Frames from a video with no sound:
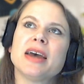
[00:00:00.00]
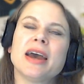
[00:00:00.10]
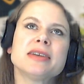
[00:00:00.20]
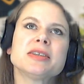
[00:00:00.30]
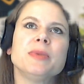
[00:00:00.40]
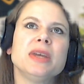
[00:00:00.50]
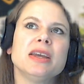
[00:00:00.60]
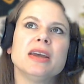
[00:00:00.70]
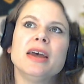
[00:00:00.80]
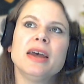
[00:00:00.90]
ask
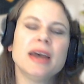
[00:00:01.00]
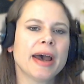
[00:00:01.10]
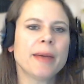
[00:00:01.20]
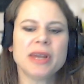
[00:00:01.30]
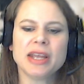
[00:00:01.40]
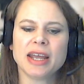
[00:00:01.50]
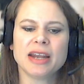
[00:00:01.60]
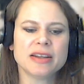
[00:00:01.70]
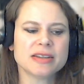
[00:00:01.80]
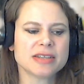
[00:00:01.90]
me how many
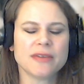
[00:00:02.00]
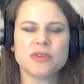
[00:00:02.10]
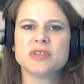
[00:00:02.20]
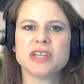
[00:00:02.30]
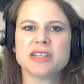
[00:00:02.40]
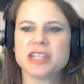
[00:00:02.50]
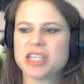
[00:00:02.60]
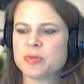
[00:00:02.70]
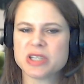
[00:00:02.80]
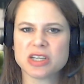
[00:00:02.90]
candidates have you sent to
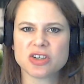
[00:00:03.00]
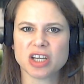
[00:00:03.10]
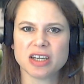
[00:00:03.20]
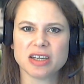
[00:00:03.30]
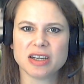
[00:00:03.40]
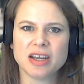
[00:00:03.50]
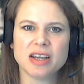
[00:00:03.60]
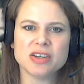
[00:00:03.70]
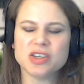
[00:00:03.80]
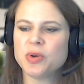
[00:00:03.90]
this position?
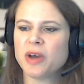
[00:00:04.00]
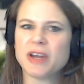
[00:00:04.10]
Do you have